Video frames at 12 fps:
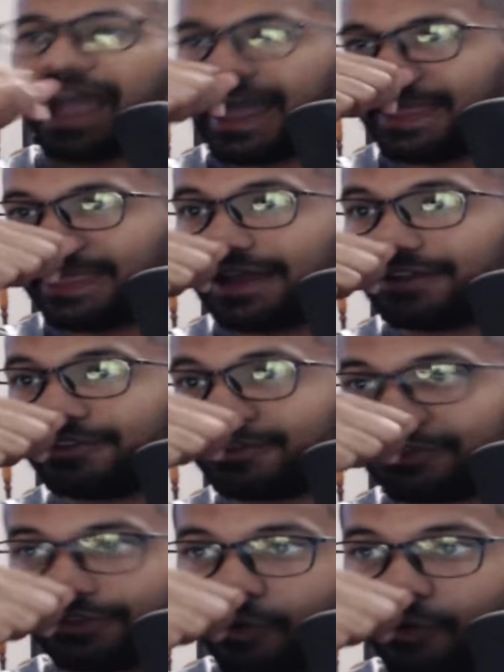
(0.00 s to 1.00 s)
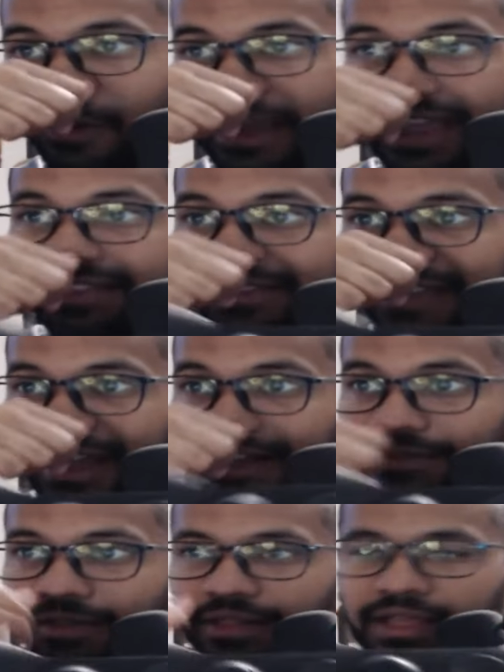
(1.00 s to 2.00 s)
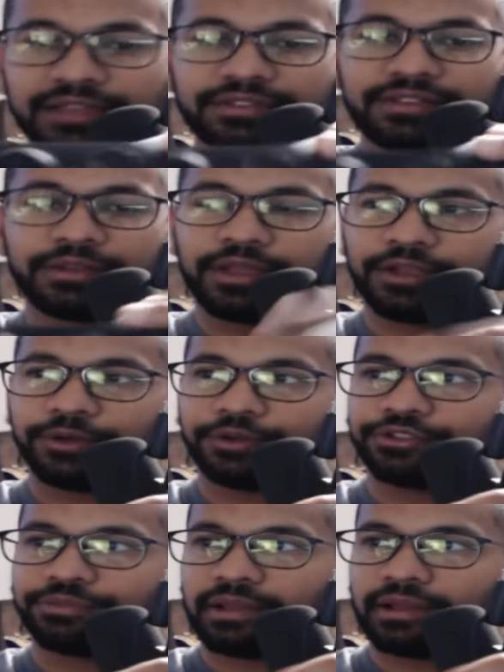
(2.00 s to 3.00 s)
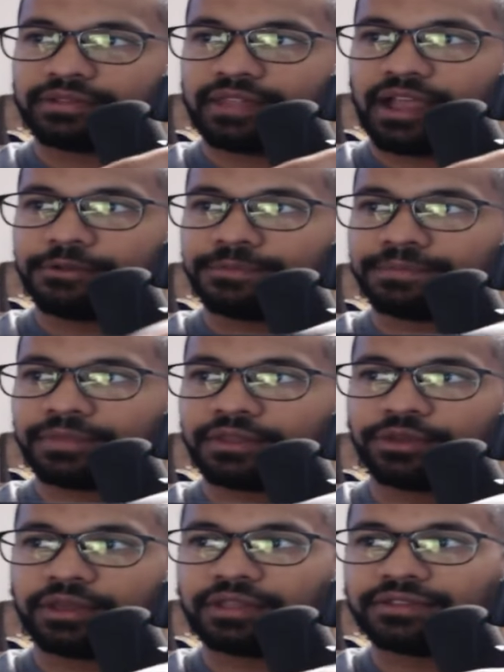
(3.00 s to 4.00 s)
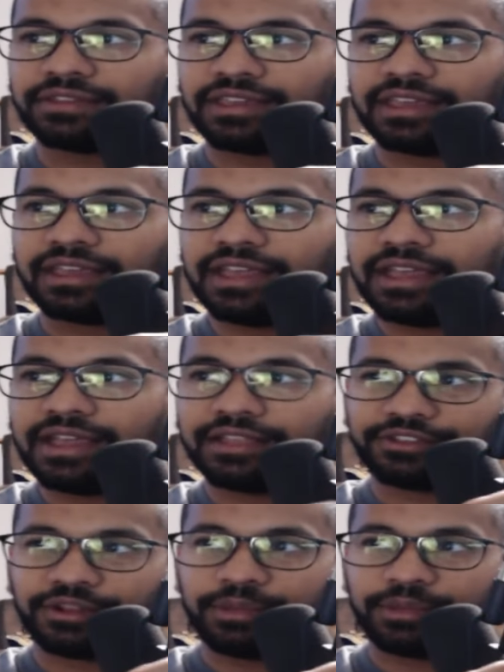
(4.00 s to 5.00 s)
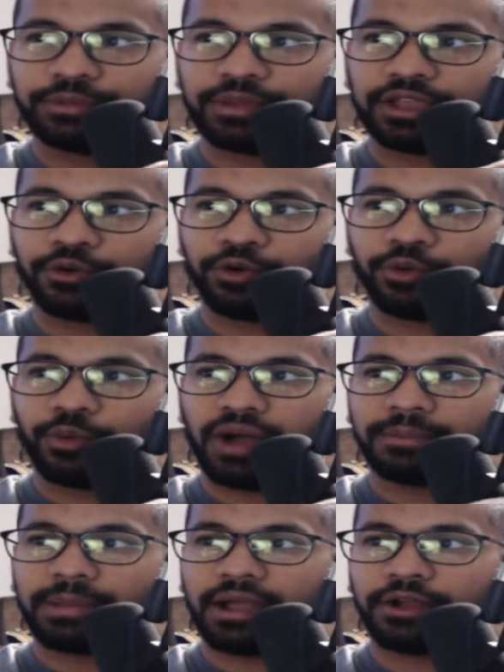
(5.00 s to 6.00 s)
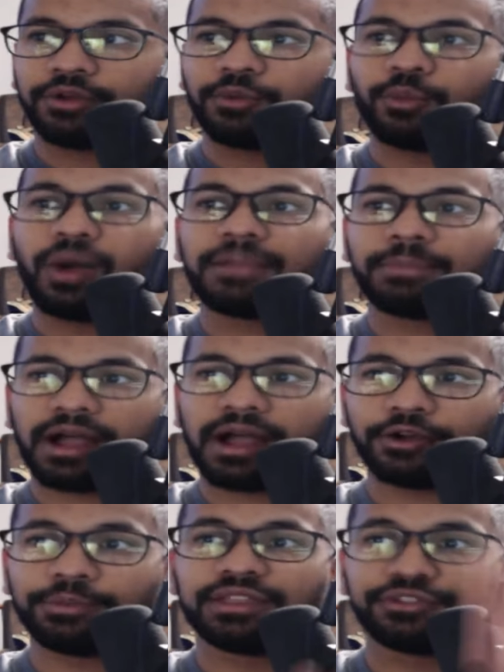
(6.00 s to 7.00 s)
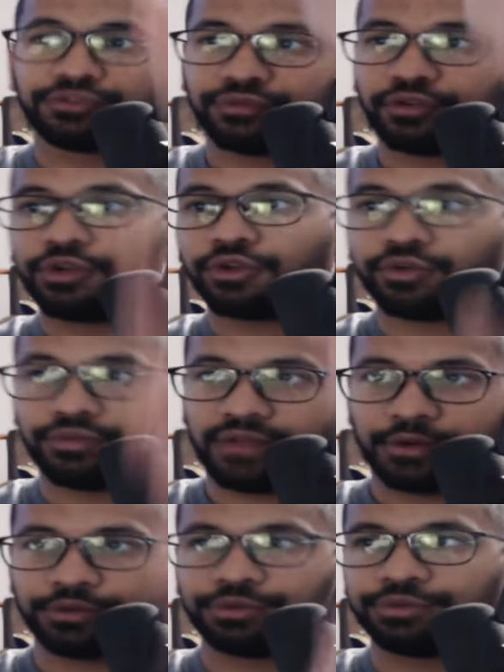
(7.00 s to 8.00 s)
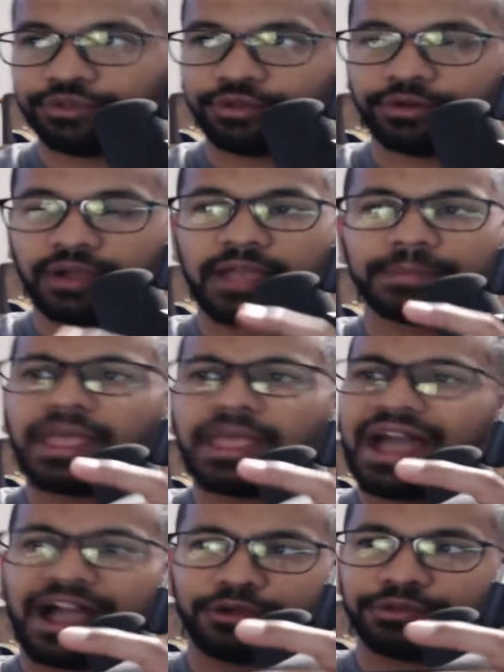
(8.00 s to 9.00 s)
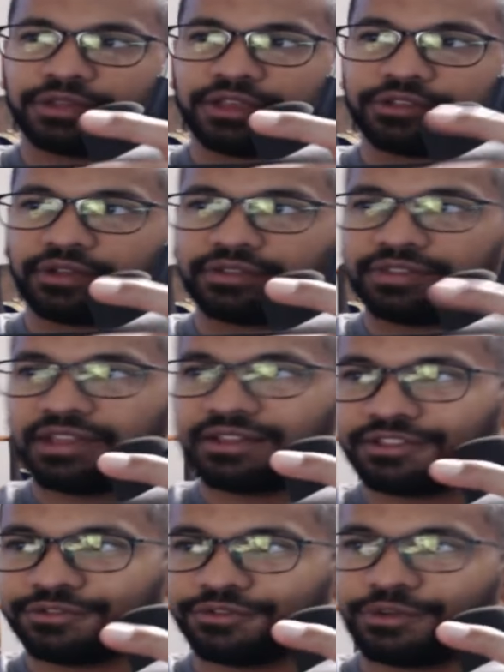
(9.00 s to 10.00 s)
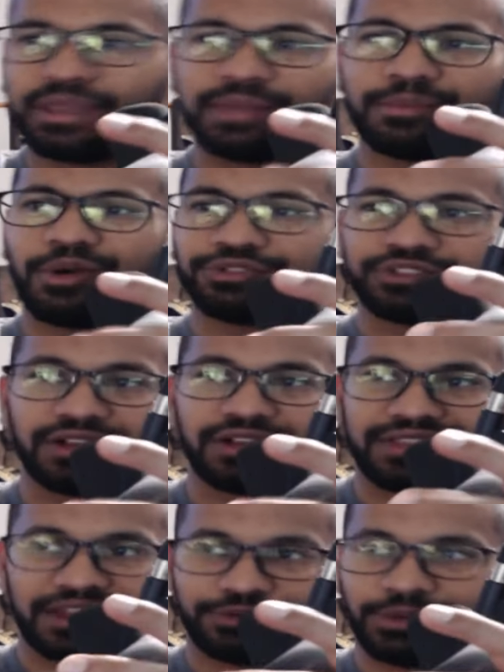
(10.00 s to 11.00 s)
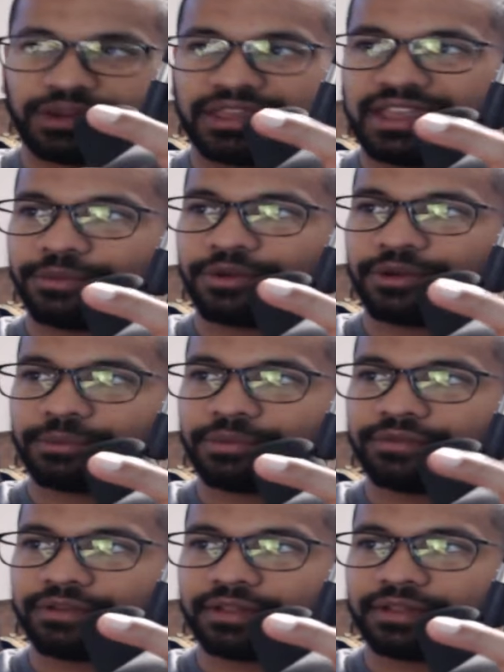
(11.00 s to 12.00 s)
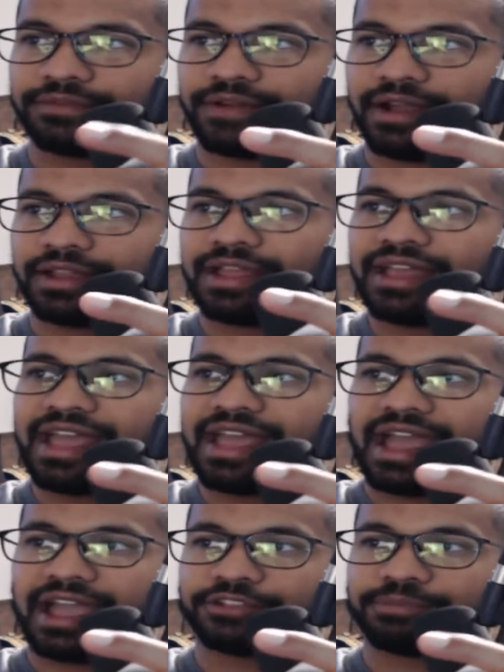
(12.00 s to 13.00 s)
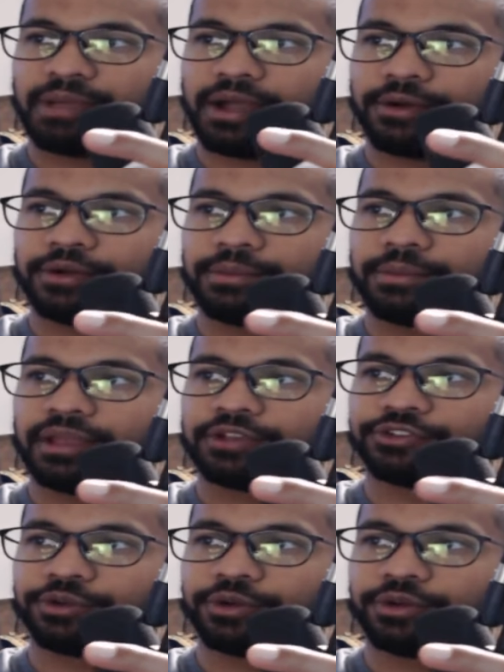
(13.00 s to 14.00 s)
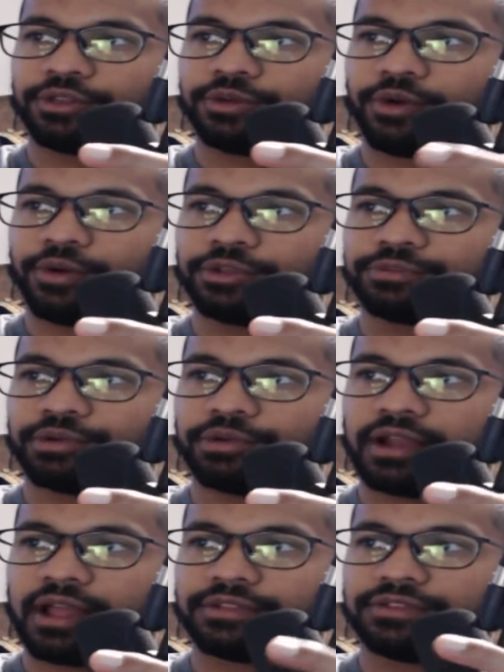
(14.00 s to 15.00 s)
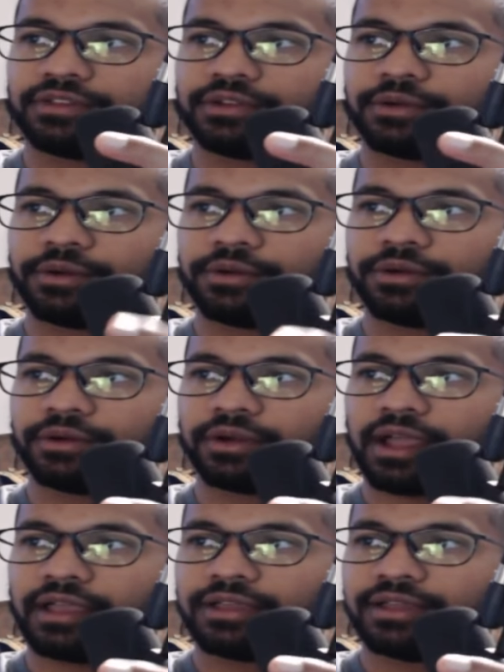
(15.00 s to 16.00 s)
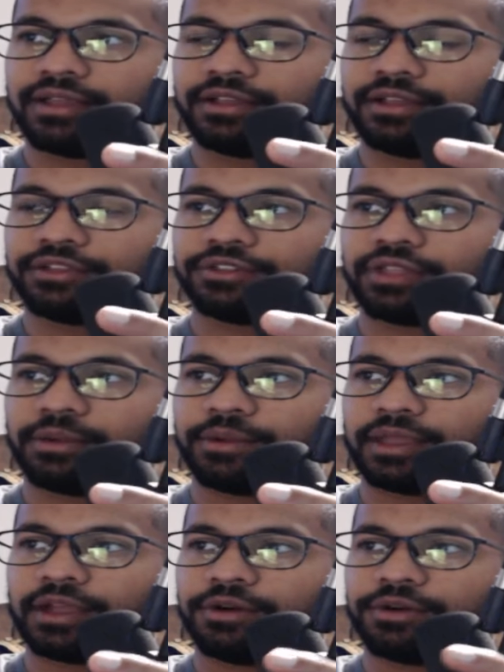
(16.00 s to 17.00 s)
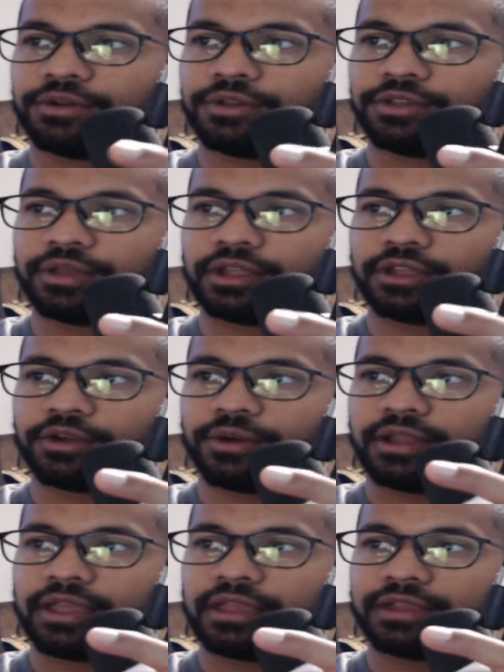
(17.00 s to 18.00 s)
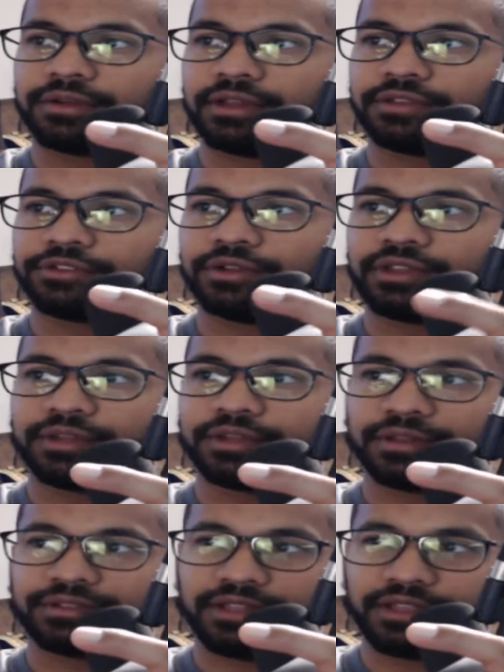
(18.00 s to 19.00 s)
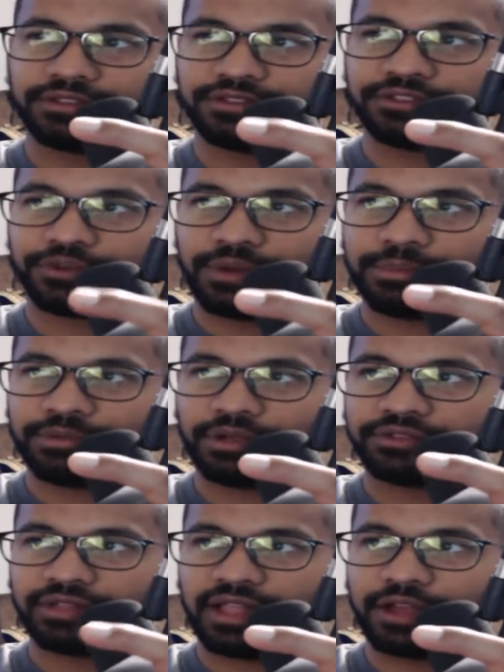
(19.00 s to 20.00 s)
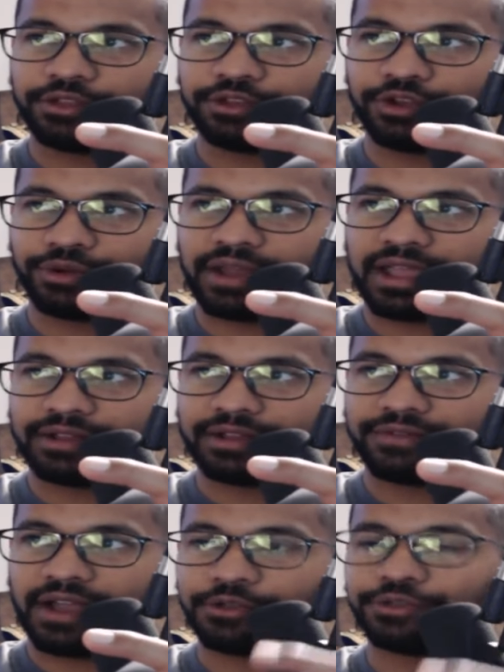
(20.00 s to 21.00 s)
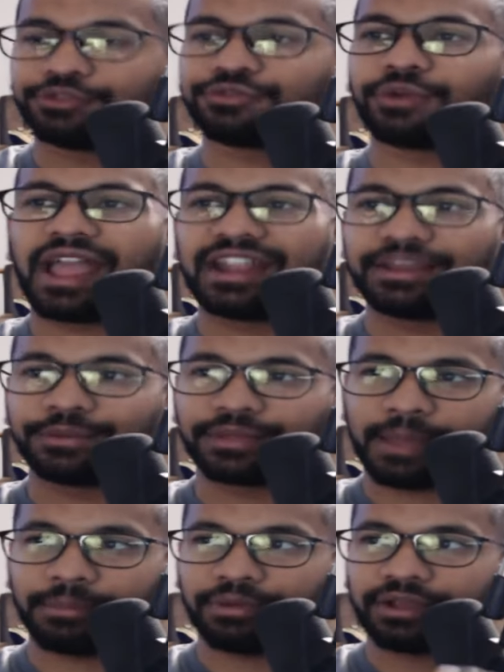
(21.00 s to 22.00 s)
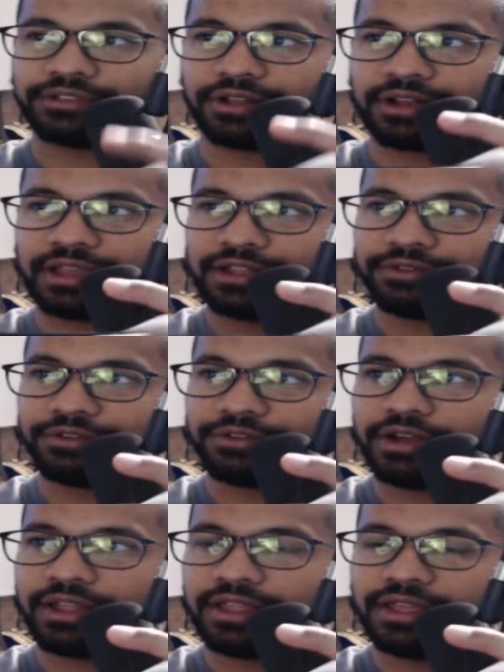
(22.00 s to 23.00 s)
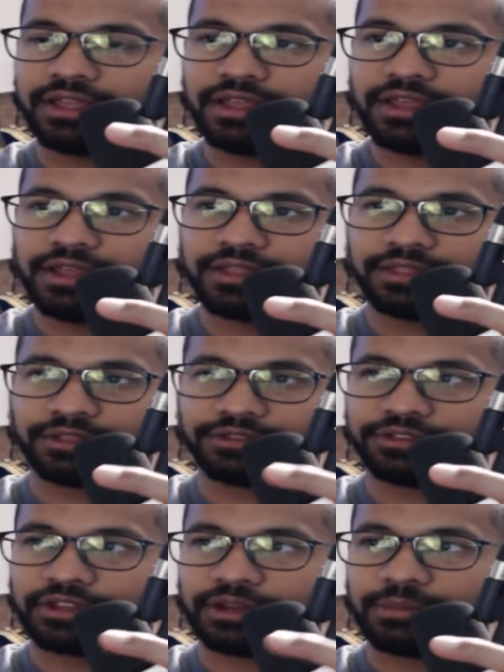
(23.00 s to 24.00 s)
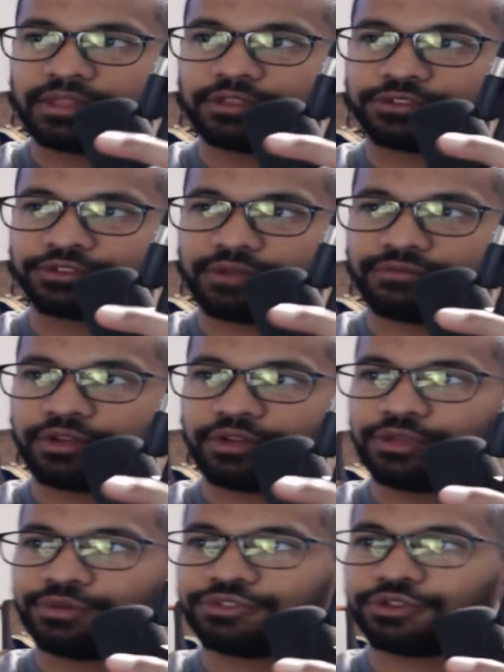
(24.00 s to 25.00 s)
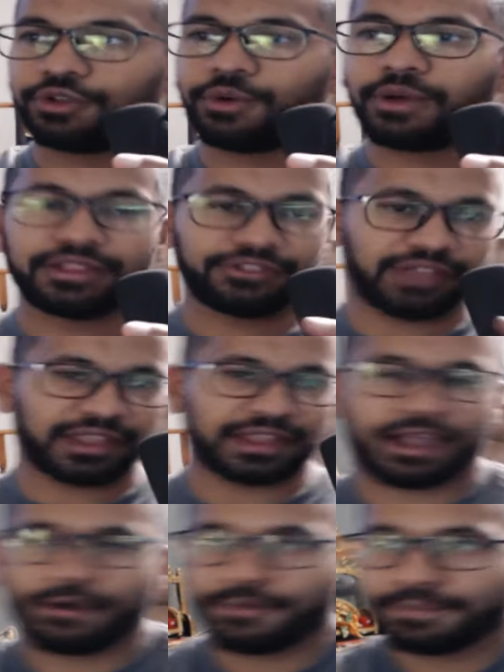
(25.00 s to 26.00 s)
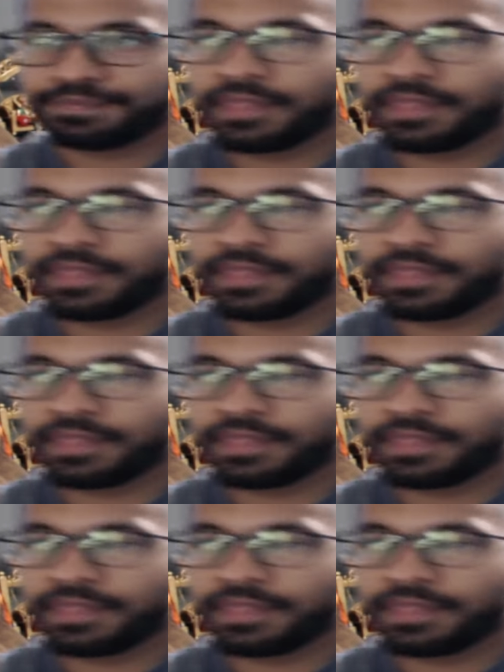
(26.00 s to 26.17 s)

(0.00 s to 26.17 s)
And then to scroll inside of the legacy recoil, just press down. You can see it's going to be recoil Y power. Y power means vertical values. Okay. I only adjust this. And for me, most guns at 28 work perfectly fine. X power, make sure you always put it at zero. Okay. So there we go. You can go and increase or decrease. This script does allow you to go negative values for anyone that plays on inverted. This is going to be the script for you. So go ahead and check it out.